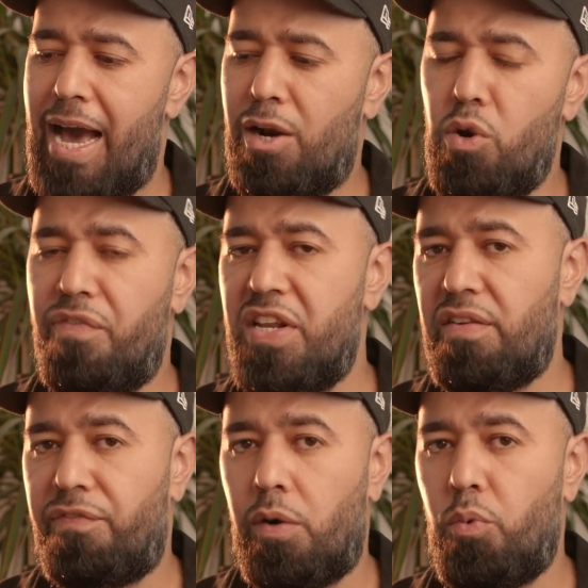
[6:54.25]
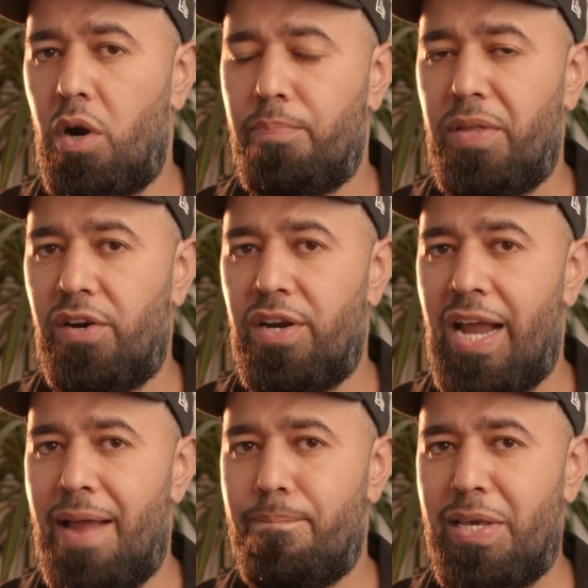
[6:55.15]
I don't know if it needs a firmware update or
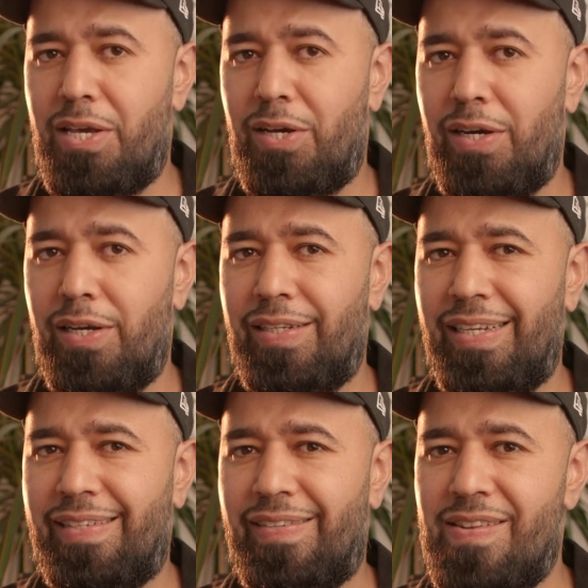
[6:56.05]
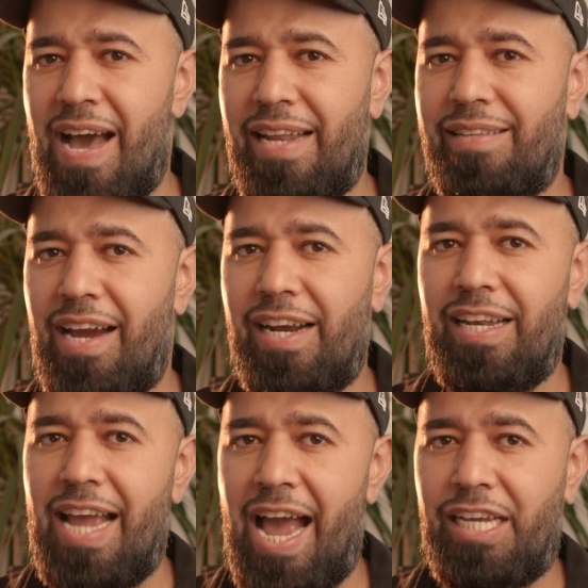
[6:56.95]
not because it's not
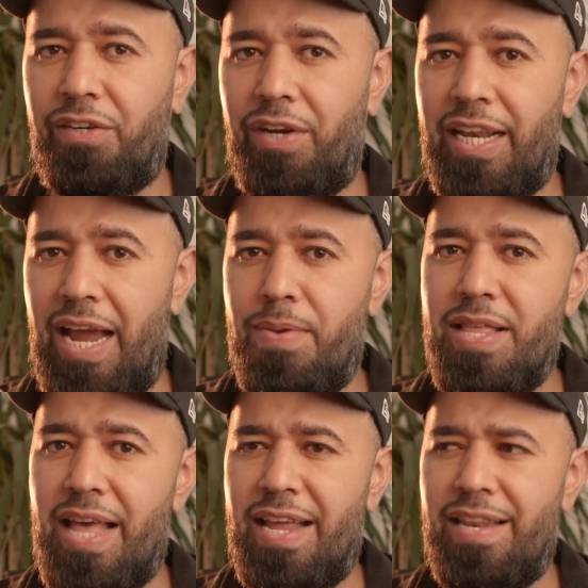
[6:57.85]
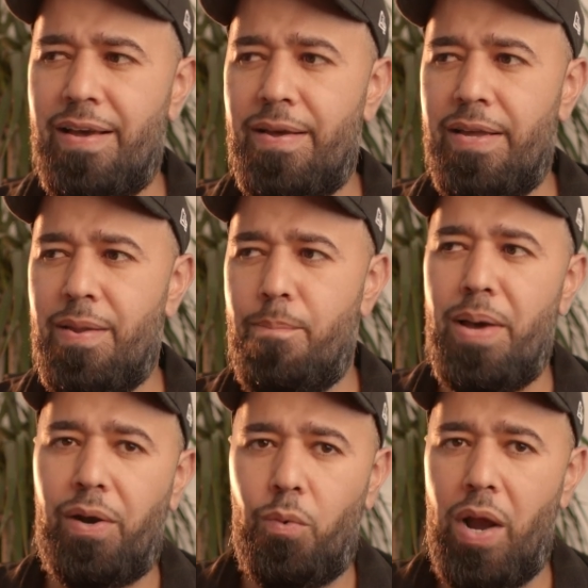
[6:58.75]
entirely accurate, and I mean that in a
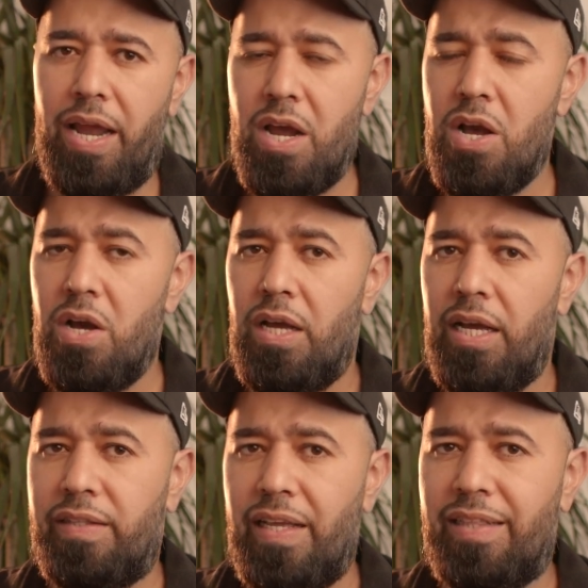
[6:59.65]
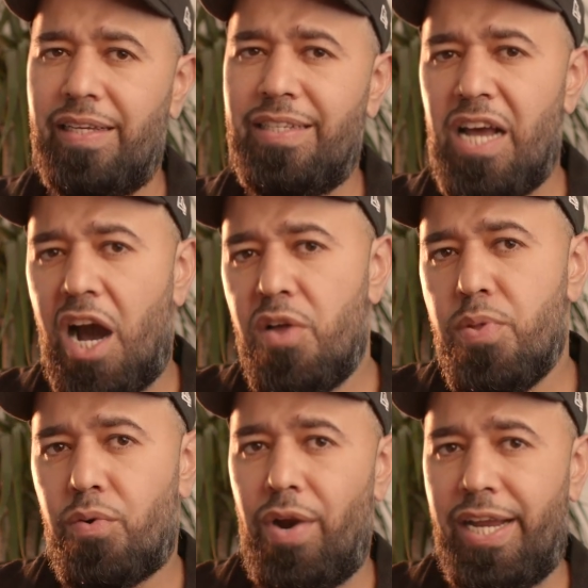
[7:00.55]
better way. It doesn't
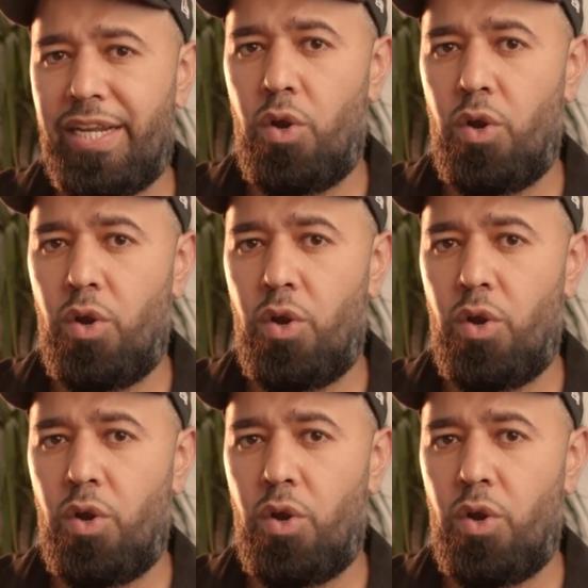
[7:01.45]
underrate,